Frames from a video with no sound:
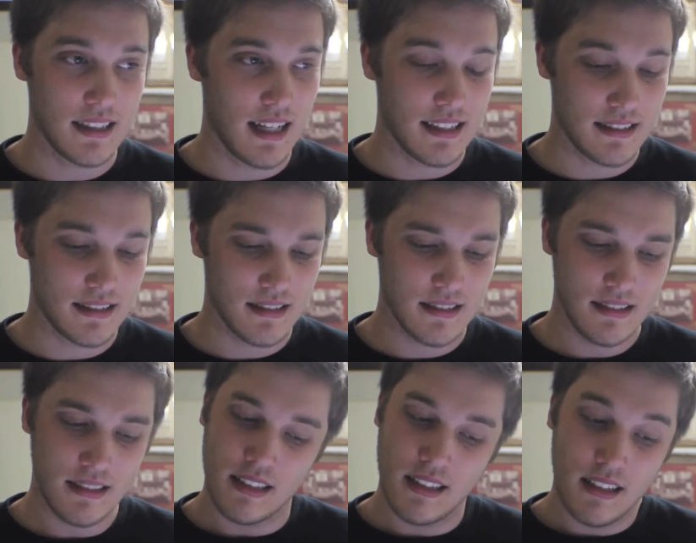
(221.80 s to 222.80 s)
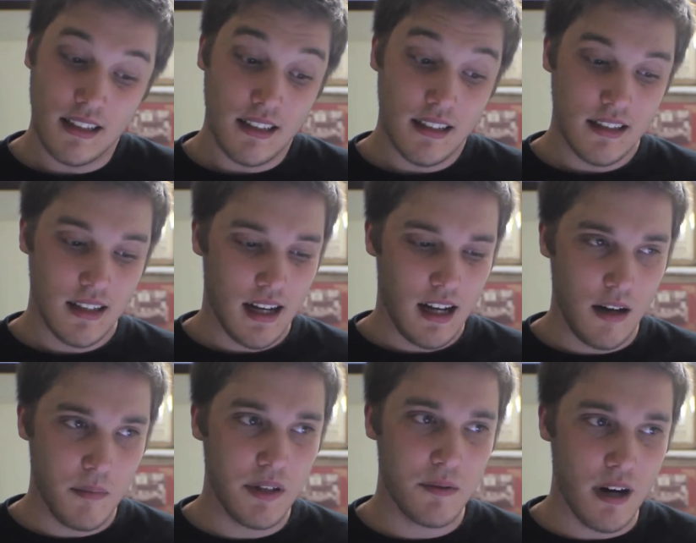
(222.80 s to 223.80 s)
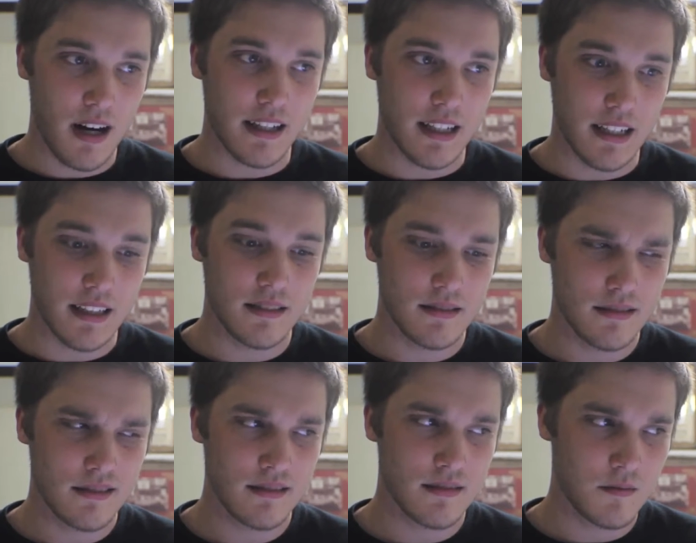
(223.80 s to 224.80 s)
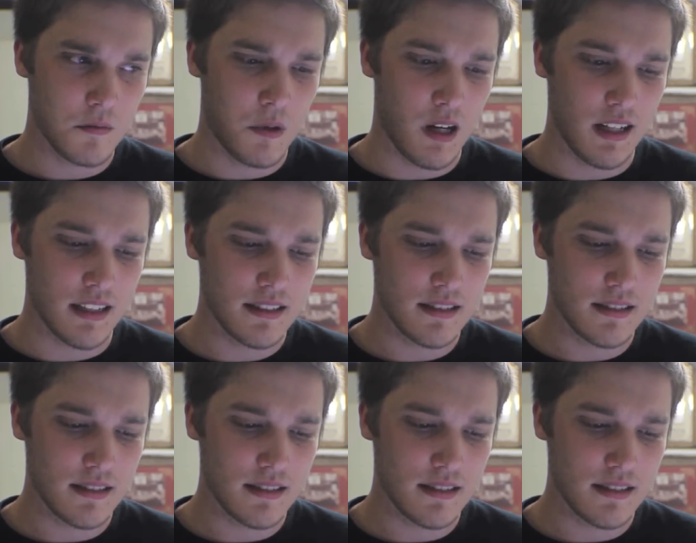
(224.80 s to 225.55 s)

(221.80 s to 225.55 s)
I, A bit rocky. Why?